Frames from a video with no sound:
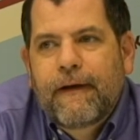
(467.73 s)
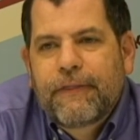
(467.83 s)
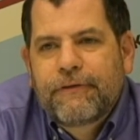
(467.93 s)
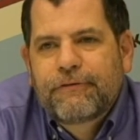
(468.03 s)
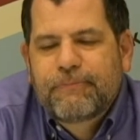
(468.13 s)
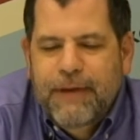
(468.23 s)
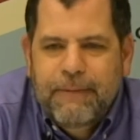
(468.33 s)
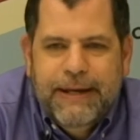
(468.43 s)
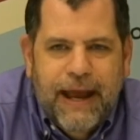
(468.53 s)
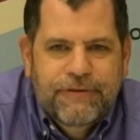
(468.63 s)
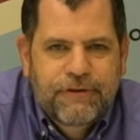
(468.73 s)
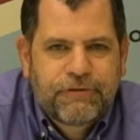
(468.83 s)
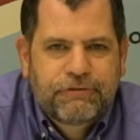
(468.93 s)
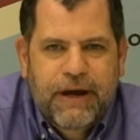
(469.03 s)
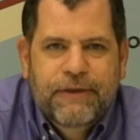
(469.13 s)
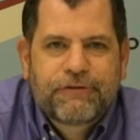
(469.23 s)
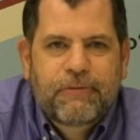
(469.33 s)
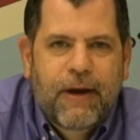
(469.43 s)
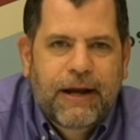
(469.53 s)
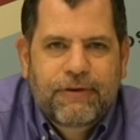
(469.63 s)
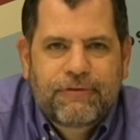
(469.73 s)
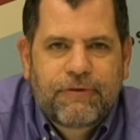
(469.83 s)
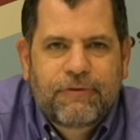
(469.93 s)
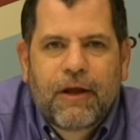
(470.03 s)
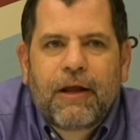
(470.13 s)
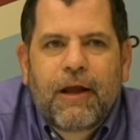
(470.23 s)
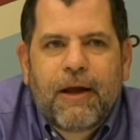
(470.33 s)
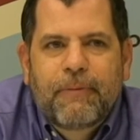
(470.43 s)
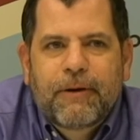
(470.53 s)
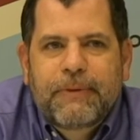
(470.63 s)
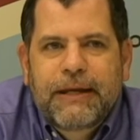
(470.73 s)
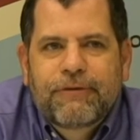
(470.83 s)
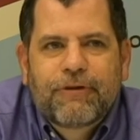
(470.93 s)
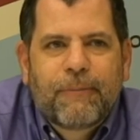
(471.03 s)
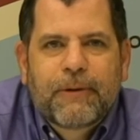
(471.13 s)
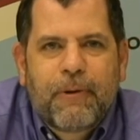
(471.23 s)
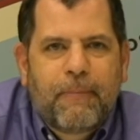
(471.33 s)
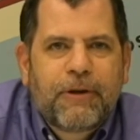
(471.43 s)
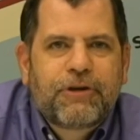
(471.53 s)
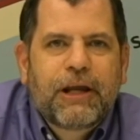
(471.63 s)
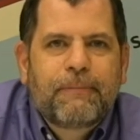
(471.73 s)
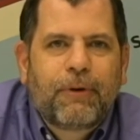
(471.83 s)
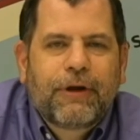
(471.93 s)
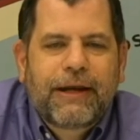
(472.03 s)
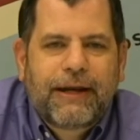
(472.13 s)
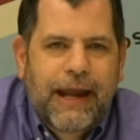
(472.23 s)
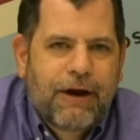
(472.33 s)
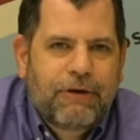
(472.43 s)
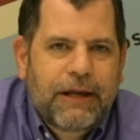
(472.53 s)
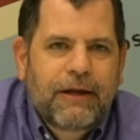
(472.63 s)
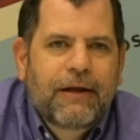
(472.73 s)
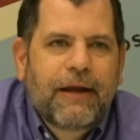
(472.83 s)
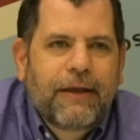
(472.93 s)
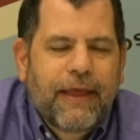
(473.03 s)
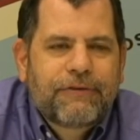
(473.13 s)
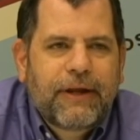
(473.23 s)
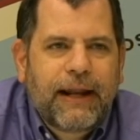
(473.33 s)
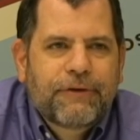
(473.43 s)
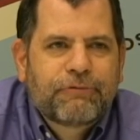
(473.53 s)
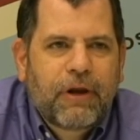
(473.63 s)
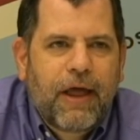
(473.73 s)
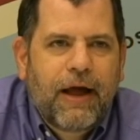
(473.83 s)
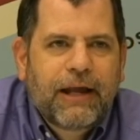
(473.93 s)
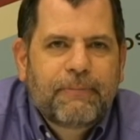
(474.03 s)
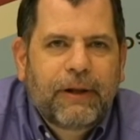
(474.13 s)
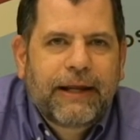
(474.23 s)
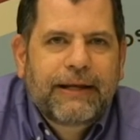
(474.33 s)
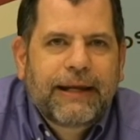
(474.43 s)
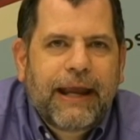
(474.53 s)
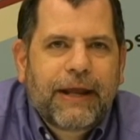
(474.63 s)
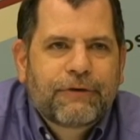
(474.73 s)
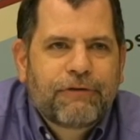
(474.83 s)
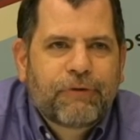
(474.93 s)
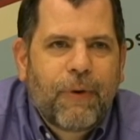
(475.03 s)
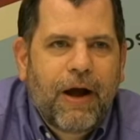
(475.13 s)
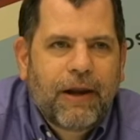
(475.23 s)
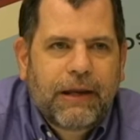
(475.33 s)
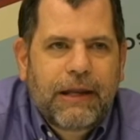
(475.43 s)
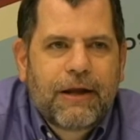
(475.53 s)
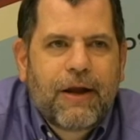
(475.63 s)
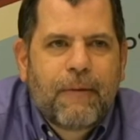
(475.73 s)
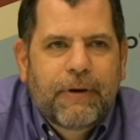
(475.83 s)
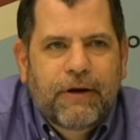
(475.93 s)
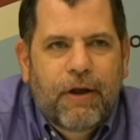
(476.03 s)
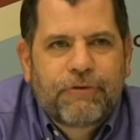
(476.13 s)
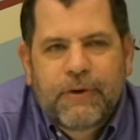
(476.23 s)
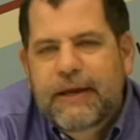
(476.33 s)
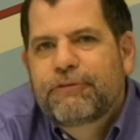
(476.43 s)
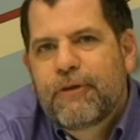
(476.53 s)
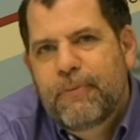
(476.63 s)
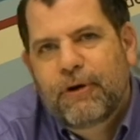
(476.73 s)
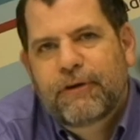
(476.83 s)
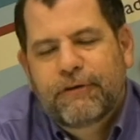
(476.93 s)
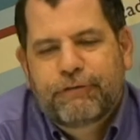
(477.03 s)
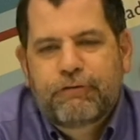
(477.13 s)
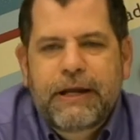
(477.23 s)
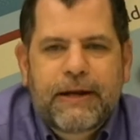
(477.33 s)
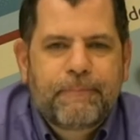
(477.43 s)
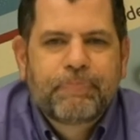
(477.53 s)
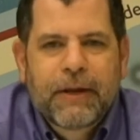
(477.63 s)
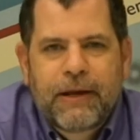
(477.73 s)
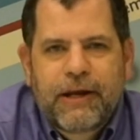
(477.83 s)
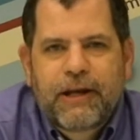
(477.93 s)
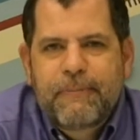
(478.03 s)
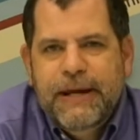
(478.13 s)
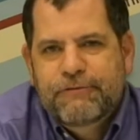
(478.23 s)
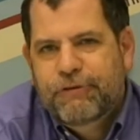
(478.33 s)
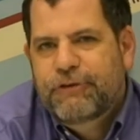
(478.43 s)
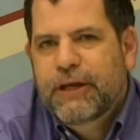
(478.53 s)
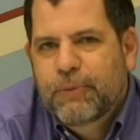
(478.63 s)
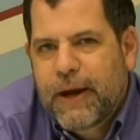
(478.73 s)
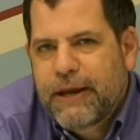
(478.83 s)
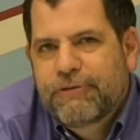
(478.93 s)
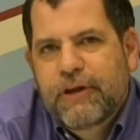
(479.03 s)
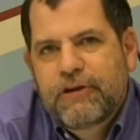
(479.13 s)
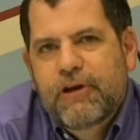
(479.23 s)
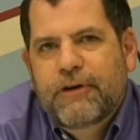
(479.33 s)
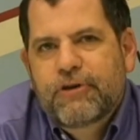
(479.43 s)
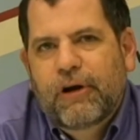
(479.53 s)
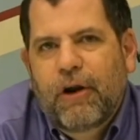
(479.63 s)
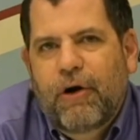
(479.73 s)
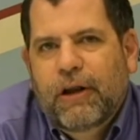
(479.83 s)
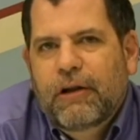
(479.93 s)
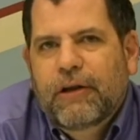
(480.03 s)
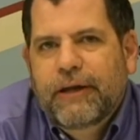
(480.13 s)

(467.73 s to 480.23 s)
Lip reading: This maybe has its strengths and minuses, but it means someone publishing a book in an area that's a less reliable indicator of quality, but it also gives the book freedom to be interesting in ways that a journal article